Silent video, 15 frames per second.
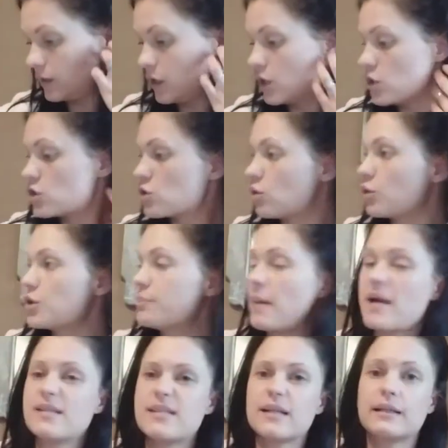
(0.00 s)
so all you
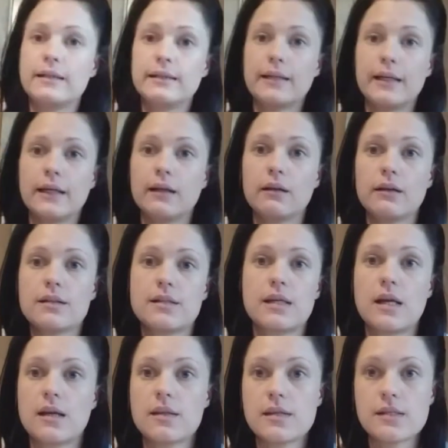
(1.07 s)
basically need is
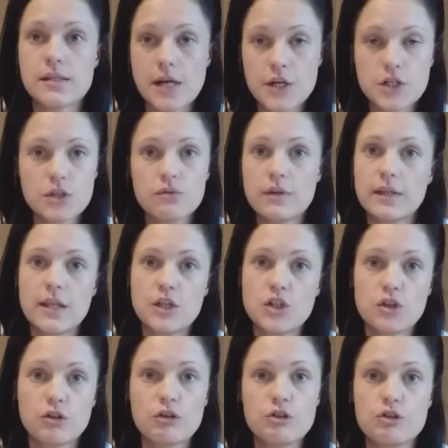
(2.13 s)
either stationery that
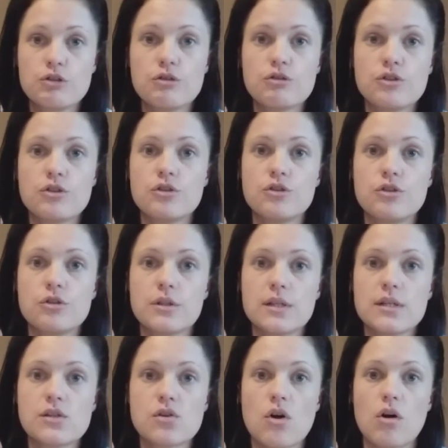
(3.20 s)
you're going to choose to do
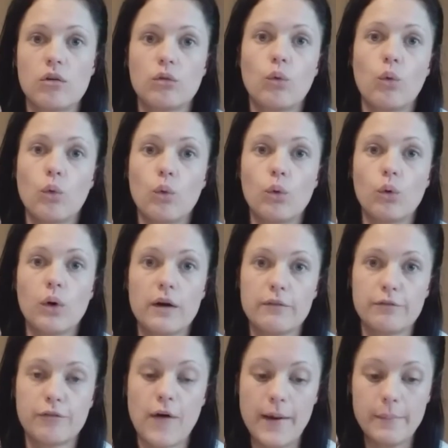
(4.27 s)
this on or a
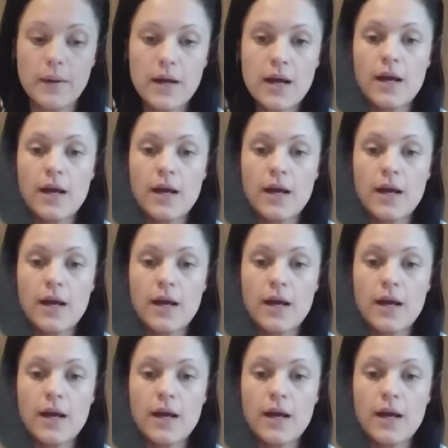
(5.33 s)
frame.